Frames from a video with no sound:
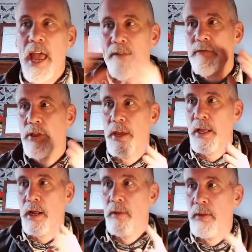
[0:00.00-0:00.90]

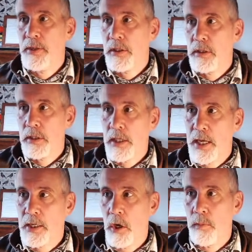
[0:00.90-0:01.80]
everything and then just
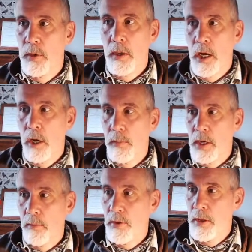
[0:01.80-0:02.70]
select open
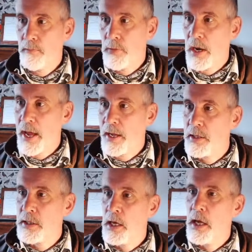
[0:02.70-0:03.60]
up the
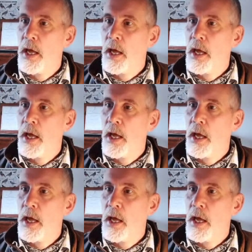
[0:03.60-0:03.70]
layers.